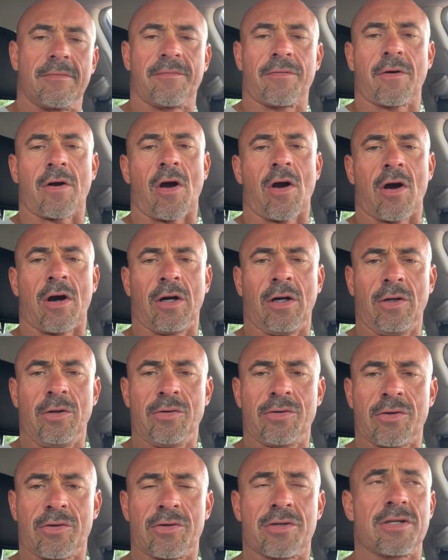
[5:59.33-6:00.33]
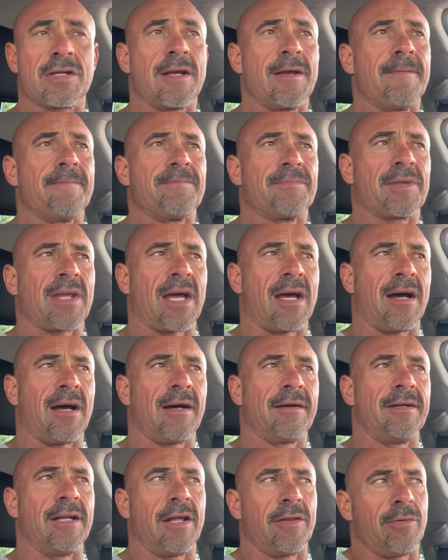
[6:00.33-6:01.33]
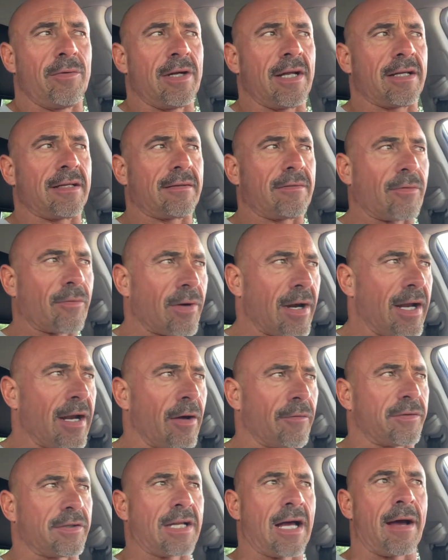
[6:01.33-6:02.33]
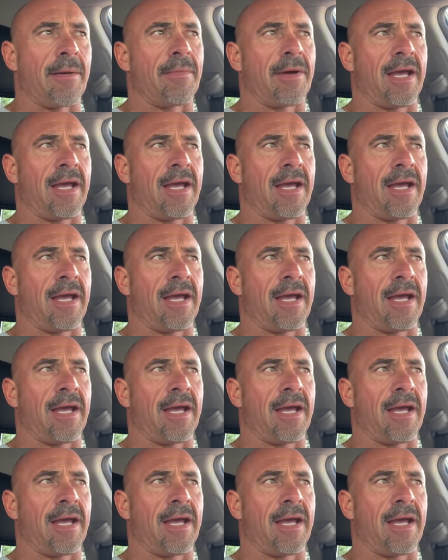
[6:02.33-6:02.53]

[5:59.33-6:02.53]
hard losers. Another one right off the top of my